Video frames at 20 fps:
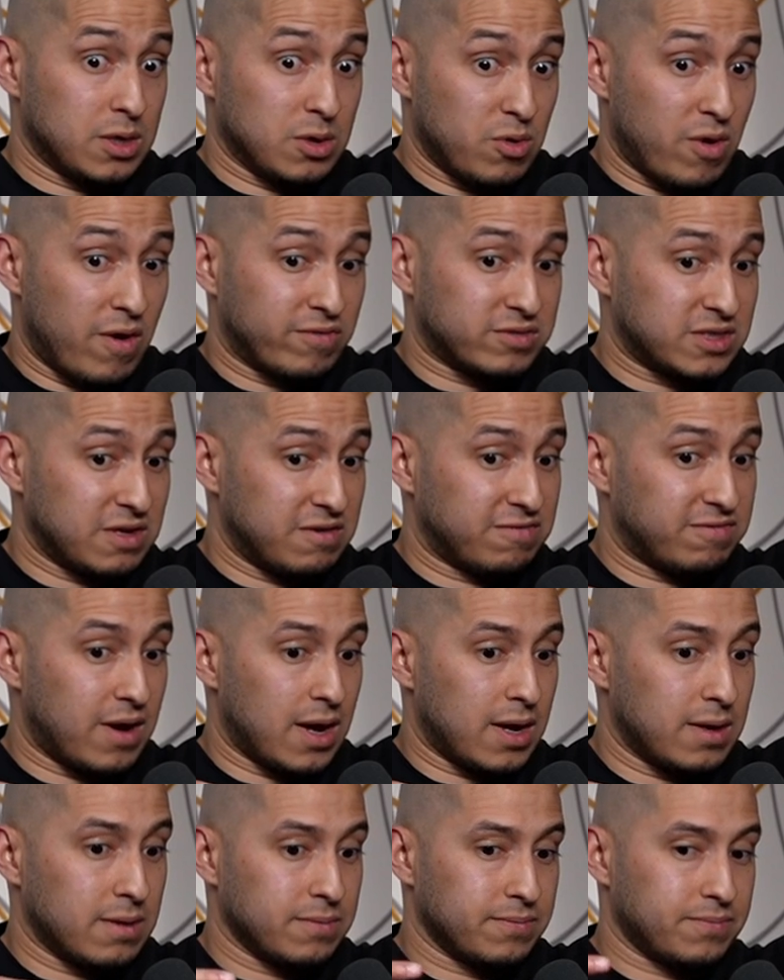in a UFC
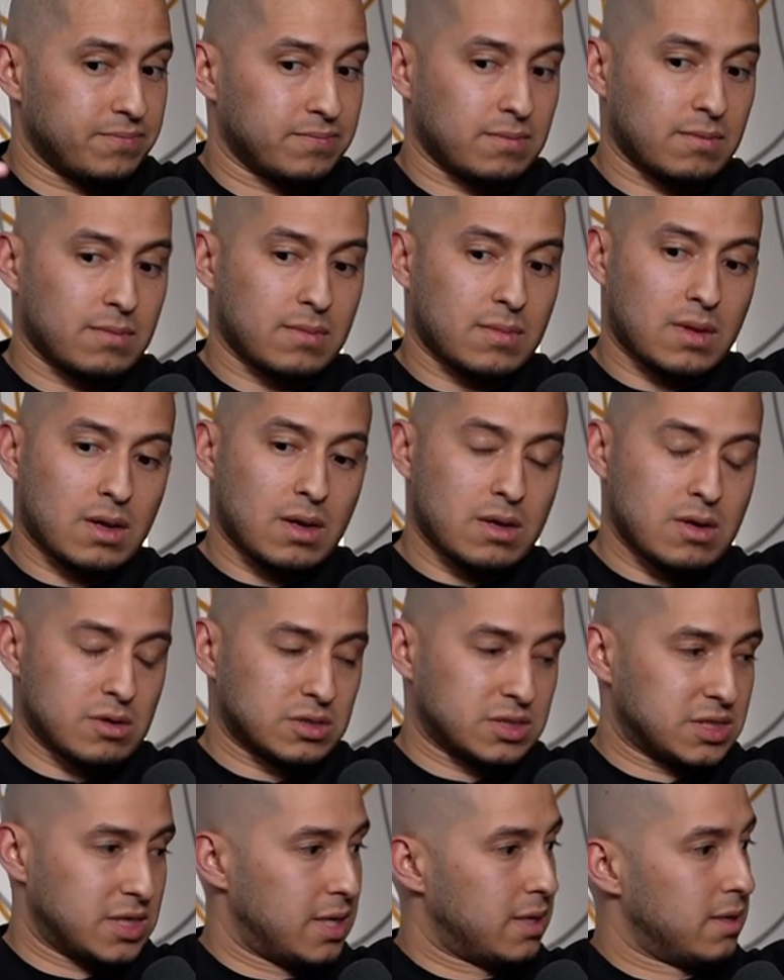fight, you're
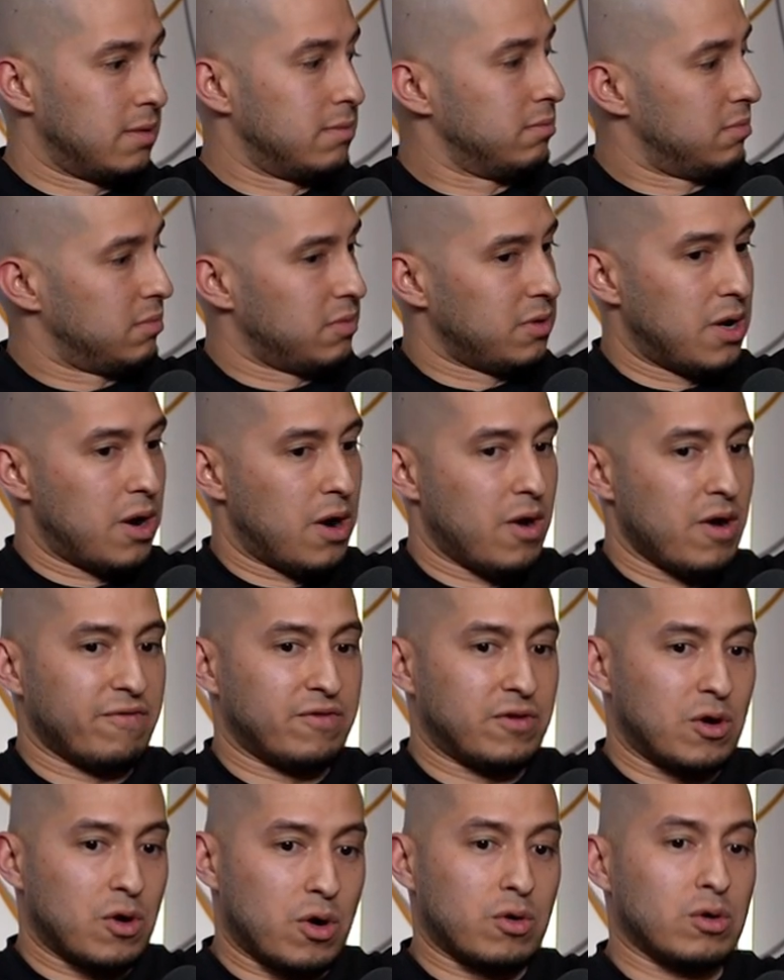sitting, you know,
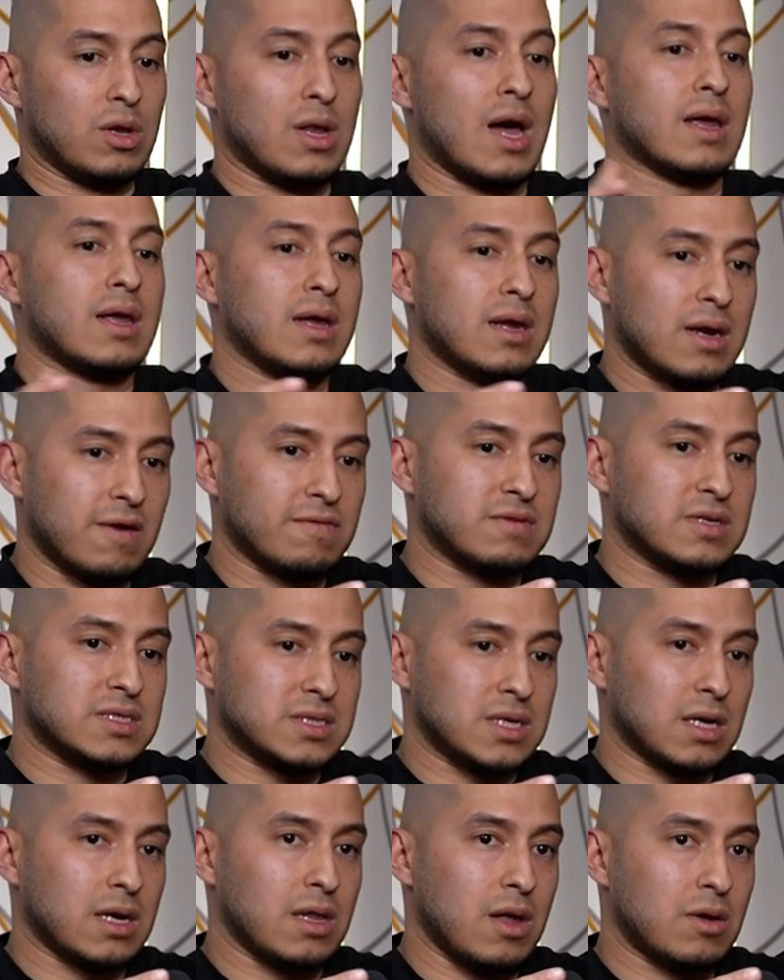if you're lucky enough to
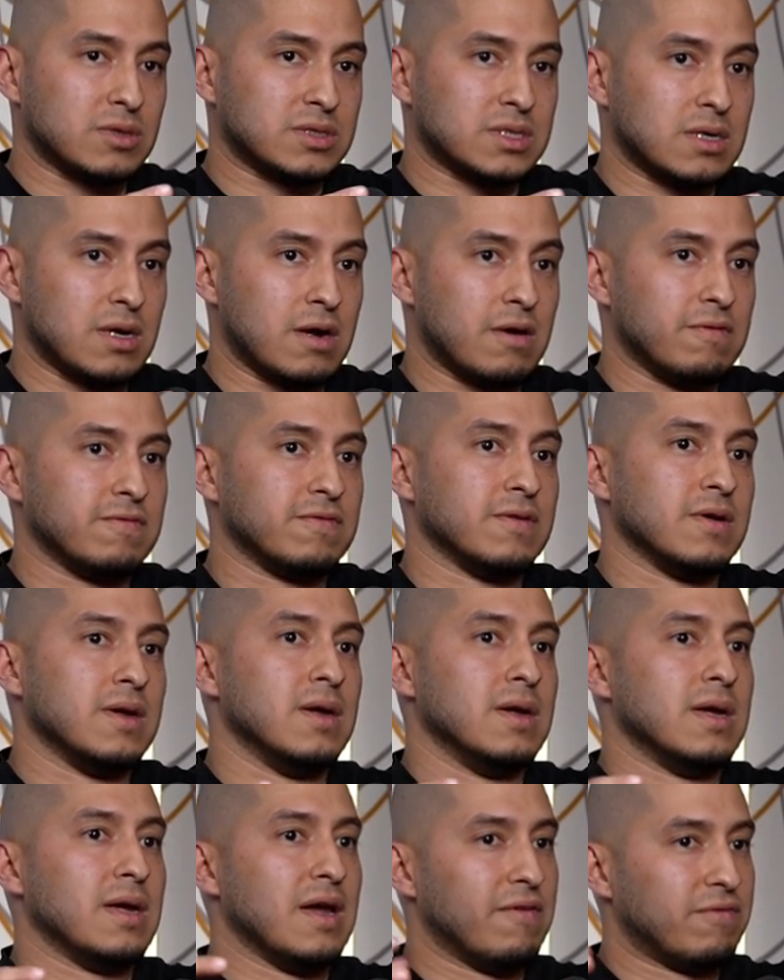sit close enough,
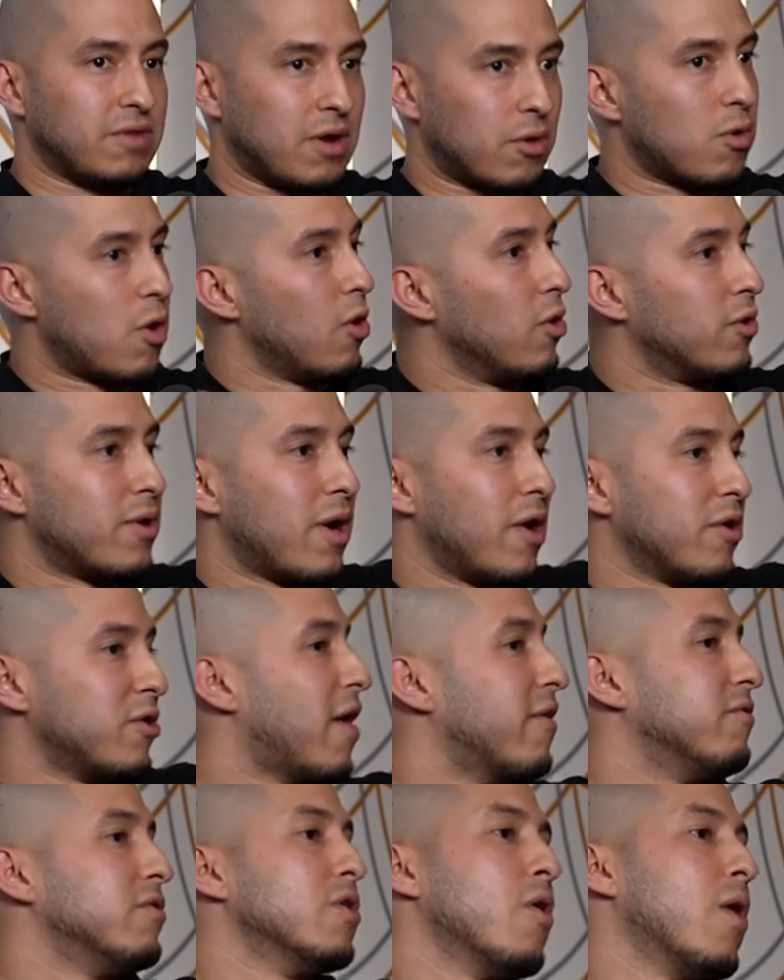if they're rolling around, you
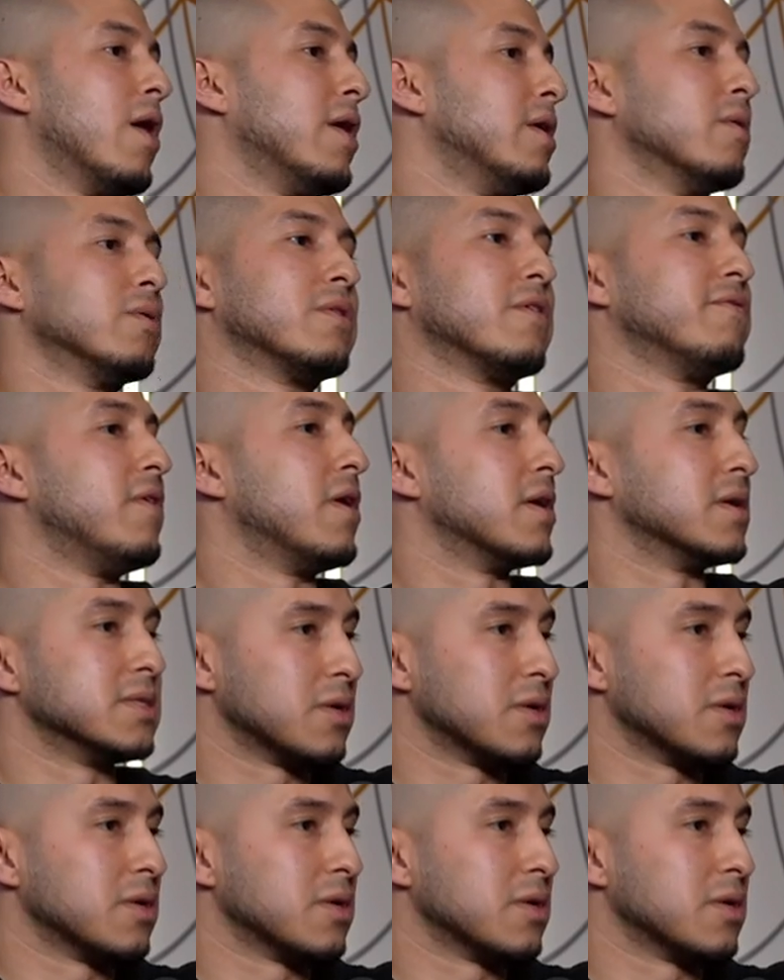have no idea what the fuck